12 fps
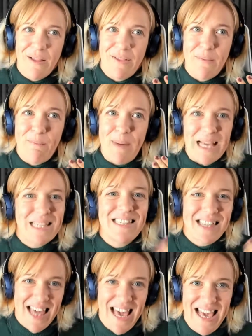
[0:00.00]
the best
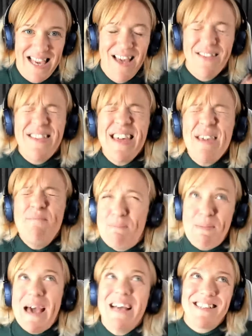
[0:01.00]
thing, the
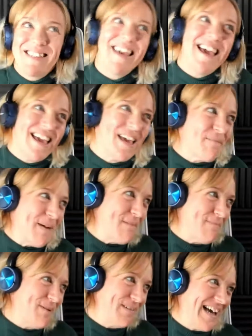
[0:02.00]
best thing
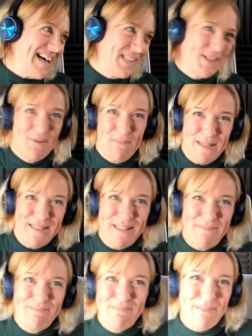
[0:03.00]
about podcasts for
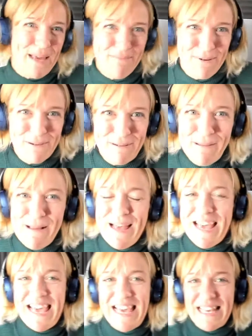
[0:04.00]
business people
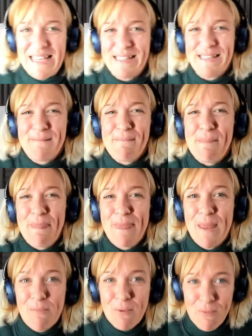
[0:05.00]
is
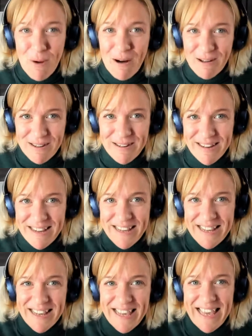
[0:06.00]
number one,
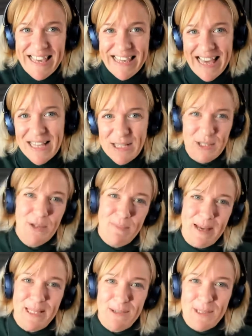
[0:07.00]
it gets you
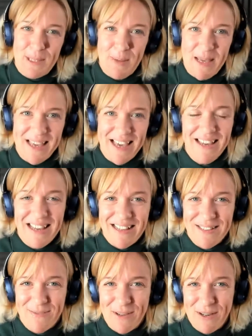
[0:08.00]
better at speaking,
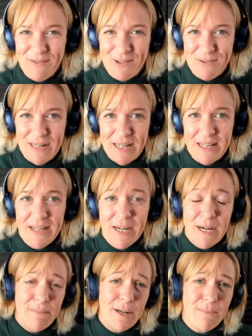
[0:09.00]
as I've covered already.
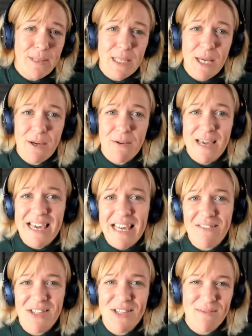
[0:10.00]
But number two, it
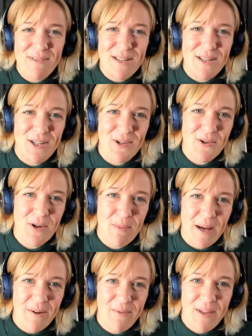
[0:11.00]
gives you something to talk
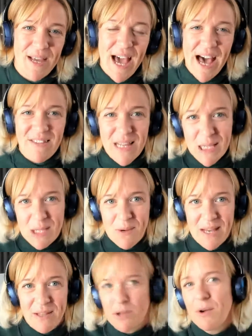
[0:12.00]
about. And this is
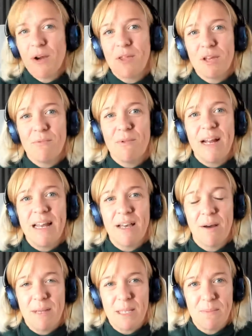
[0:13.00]
where the growth can really
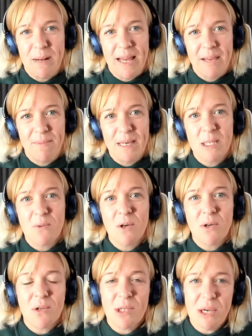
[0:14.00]
come into play because
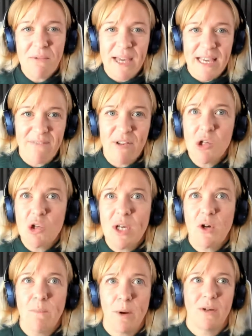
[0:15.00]
what you're doing, if you treat
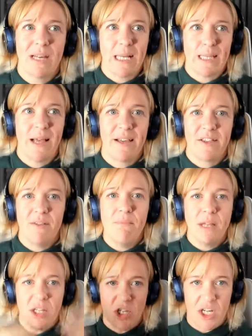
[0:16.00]
your podcast like the
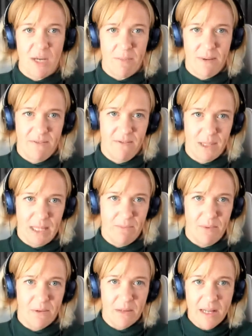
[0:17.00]
mothership, for
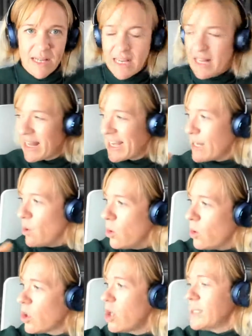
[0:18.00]
example, like in
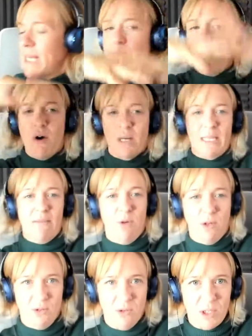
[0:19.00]
all content marketing
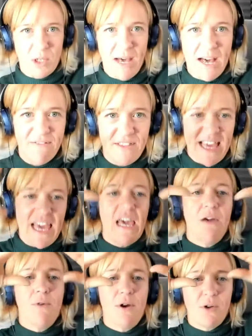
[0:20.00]
models, you have the
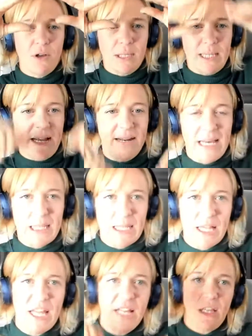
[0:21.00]
hero content. It's
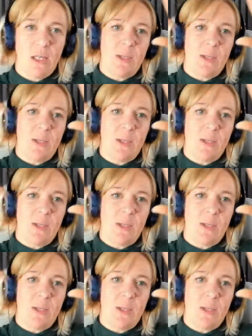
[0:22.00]
the thing that